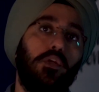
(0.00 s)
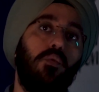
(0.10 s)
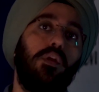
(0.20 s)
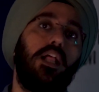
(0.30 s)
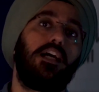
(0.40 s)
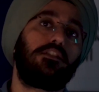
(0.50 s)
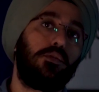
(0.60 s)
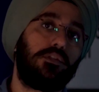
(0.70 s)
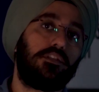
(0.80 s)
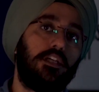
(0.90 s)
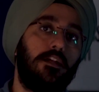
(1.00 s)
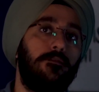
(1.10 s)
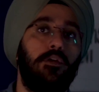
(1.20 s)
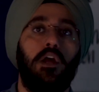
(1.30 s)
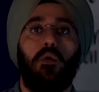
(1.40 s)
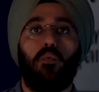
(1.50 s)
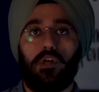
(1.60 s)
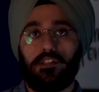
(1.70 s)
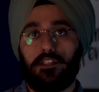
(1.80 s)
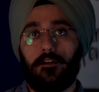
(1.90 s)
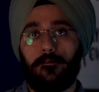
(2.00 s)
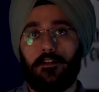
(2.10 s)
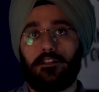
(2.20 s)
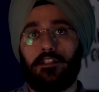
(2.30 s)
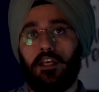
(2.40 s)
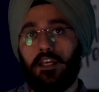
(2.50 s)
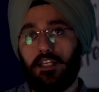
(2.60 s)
you will ask yourself, what is the difference?